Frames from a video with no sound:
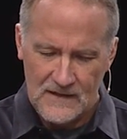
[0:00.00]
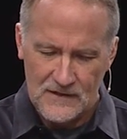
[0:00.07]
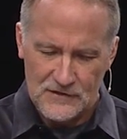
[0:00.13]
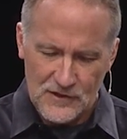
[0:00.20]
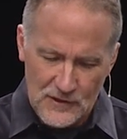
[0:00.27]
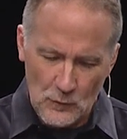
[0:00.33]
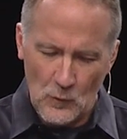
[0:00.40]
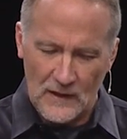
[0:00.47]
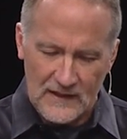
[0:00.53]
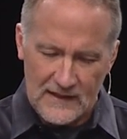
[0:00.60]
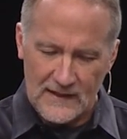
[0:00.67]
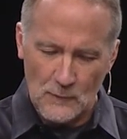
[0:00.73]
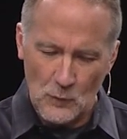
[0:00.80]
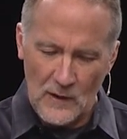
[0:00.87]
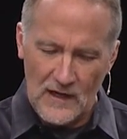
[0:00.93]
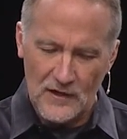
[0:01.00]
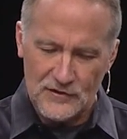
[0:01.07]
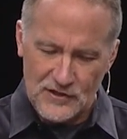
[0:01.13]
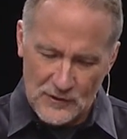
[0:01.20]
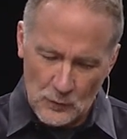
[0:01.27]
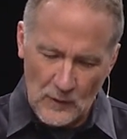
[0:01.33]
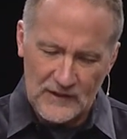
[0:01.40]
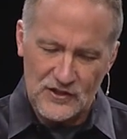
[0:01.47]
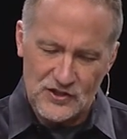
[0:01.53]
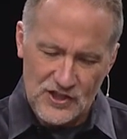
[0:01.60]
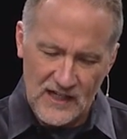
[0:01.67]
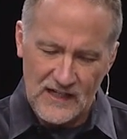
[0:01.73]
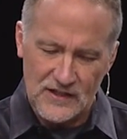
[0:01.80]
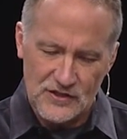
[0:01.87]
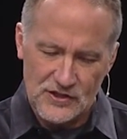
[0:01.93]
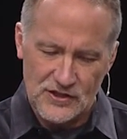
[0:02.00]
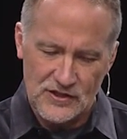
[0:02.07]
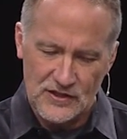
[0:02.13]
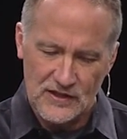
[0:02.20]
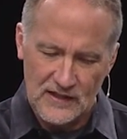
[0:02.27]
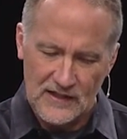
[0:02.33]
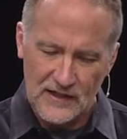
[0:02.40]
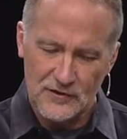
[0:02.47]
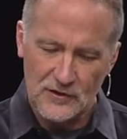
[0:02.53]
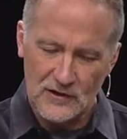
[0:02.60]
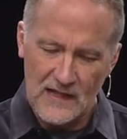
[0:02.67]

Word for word: do you want to get well? Do you want to change in your